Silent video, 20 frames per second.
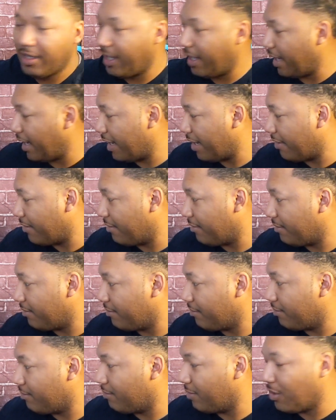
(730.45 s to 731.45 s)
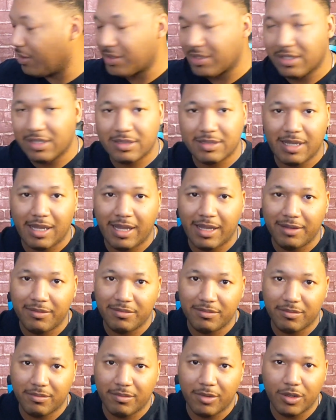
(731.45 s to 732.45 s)
And most of the time,
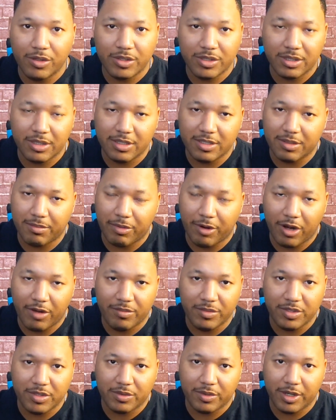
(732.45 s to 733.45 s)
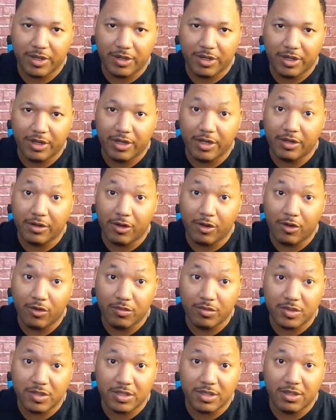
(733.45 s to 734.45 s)
most of these apartments around here and
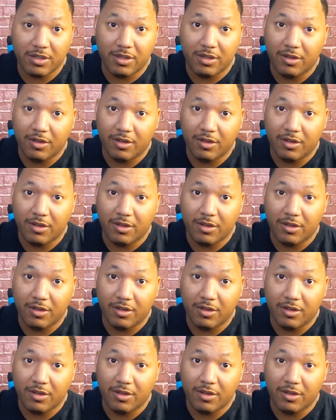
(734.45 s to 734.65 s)
homes,